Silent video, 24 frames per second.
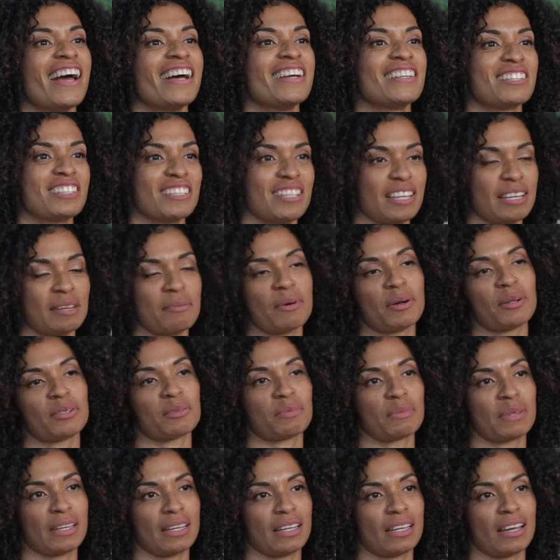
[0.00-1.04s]
And she
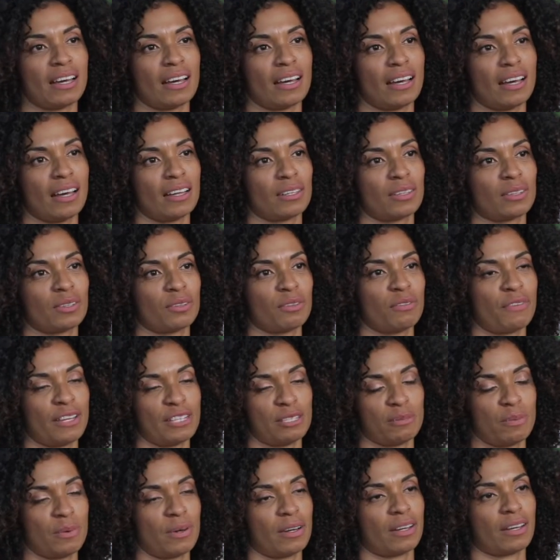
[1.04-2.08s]
emailed me through
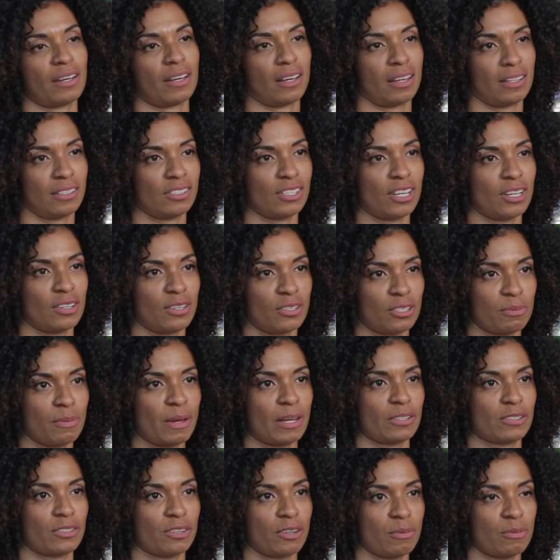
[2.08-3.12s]
Facebook, Gender
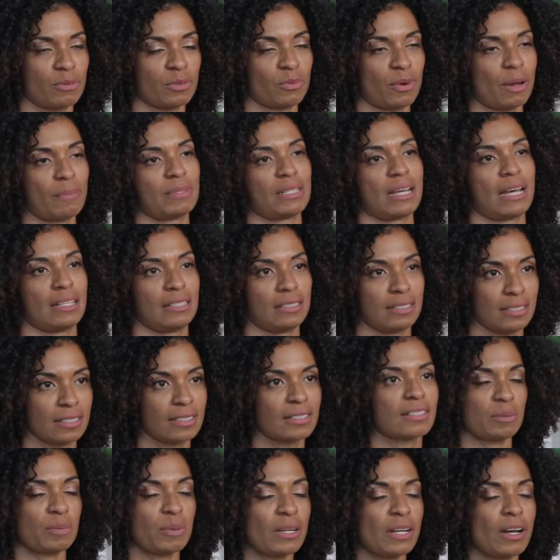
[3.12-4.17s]
Spectrum's website.
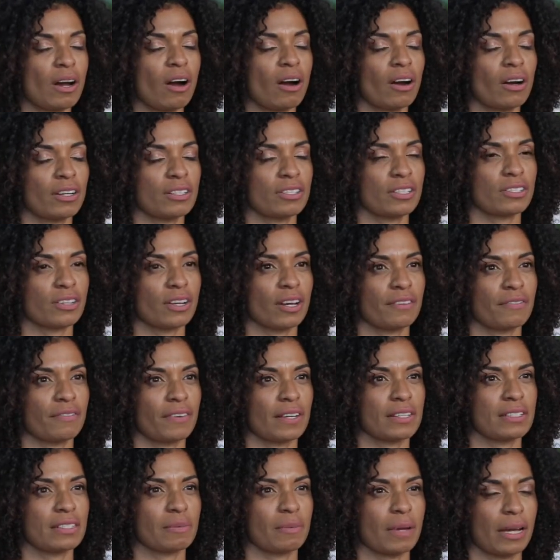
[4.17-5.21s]
It's pretty hard to try and
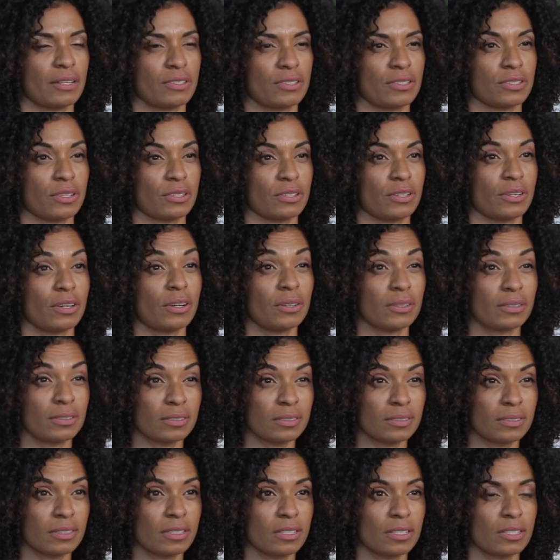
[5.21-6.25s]
find some answers on your
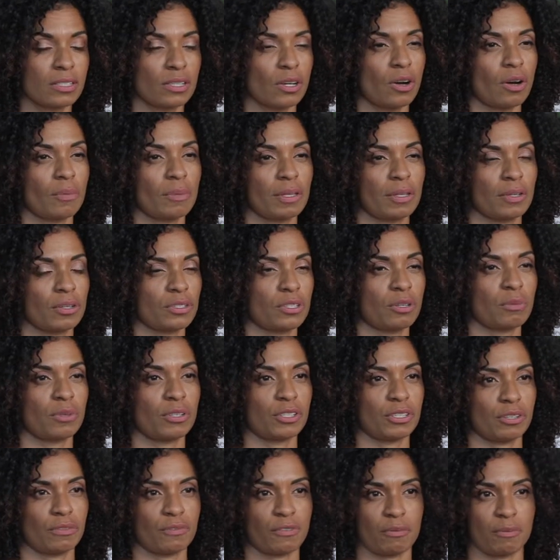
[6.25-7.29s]
own. So, I mean, there's so
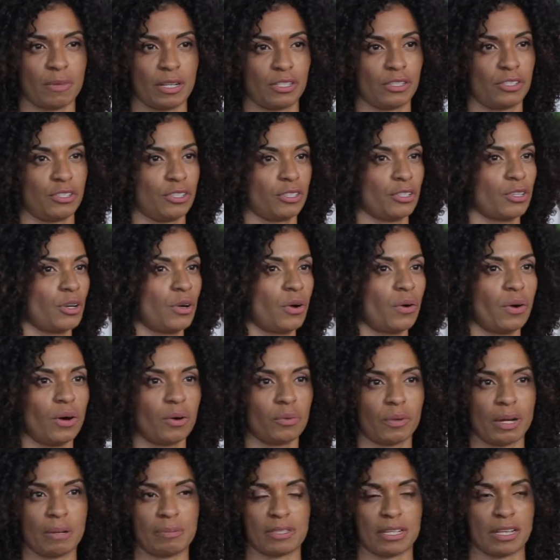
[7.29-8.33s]
much information. You can go
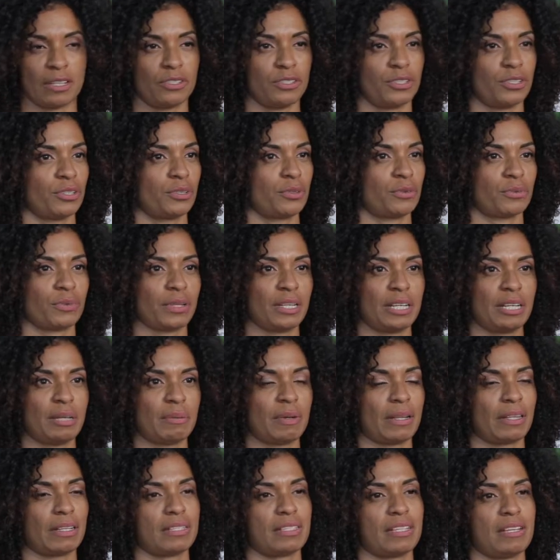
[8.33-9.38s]
on websites, you can
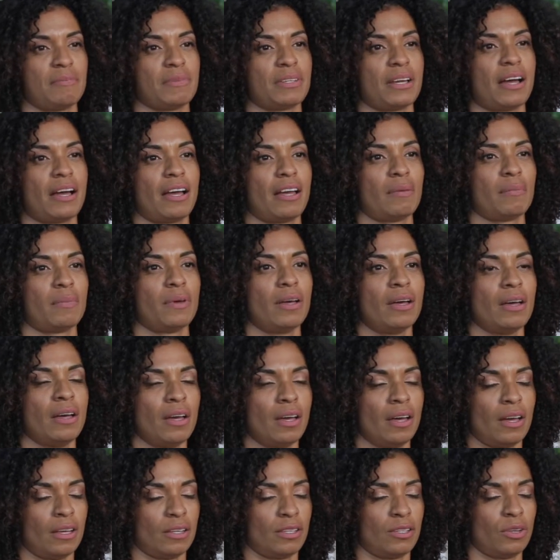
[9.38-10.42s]
read, but at the same time,
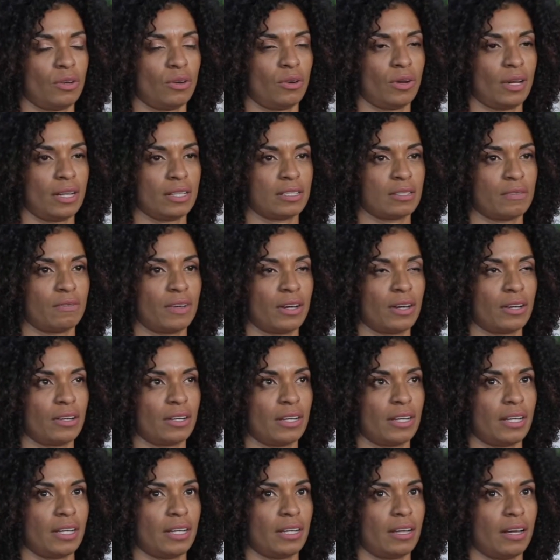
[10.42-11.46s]
you know, it's
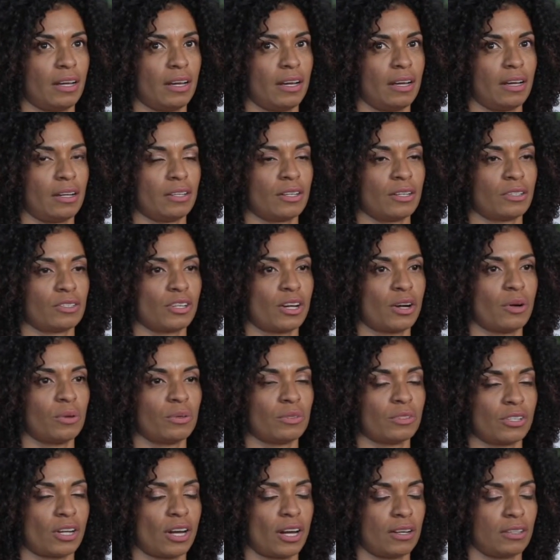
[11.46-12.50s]
very, your
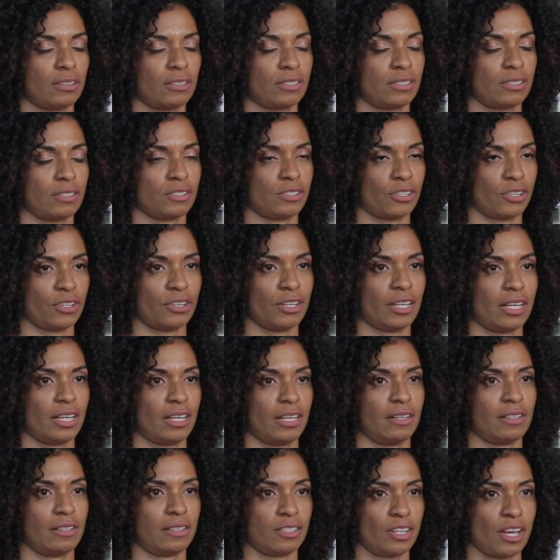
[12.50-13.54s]
own child's
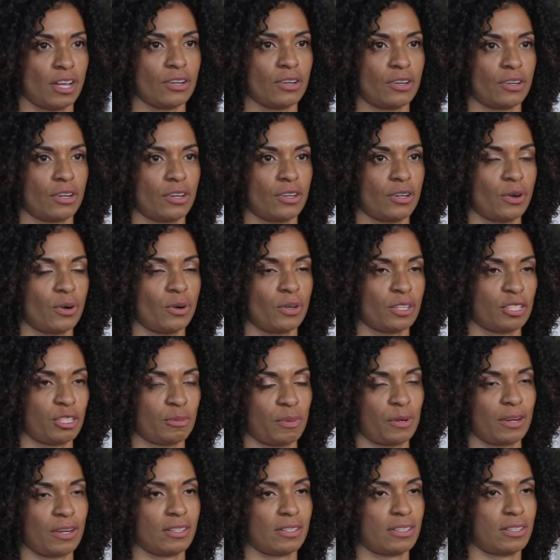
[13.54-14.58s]
journey, gender, and your own
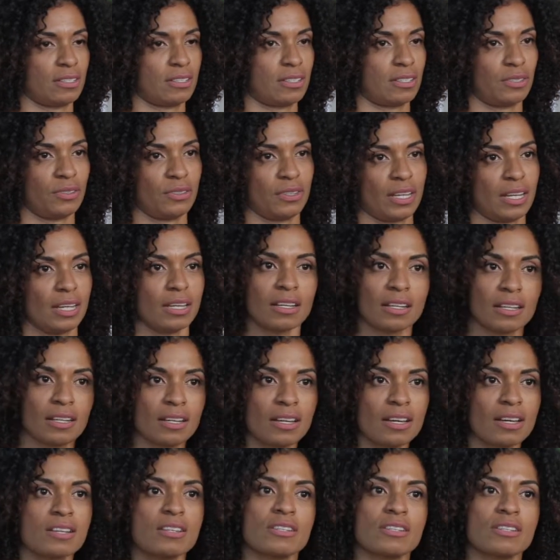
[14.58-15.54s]
experience is unique.